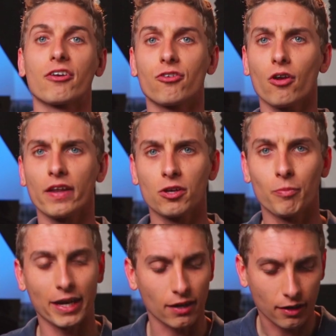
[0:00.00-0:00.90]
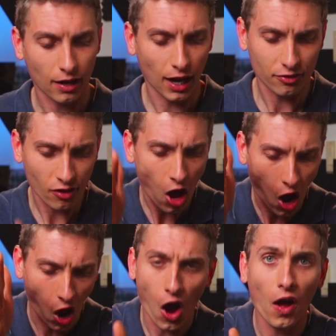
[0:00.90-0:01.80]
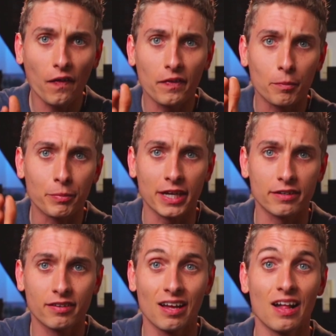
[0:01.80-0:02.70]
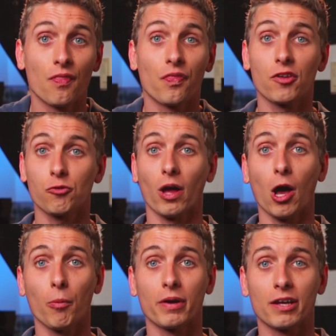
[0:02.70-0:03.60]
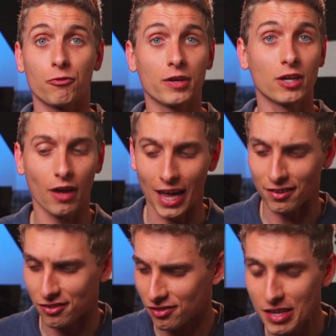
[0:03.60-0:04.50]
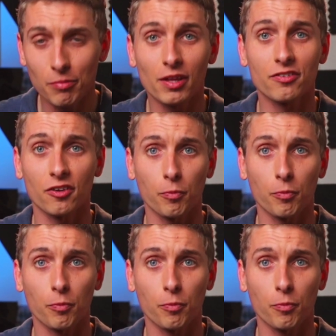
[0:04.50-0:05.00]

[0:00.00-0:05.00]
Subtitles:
sure that you make your cuts on the beat. This will help it feel as seamless as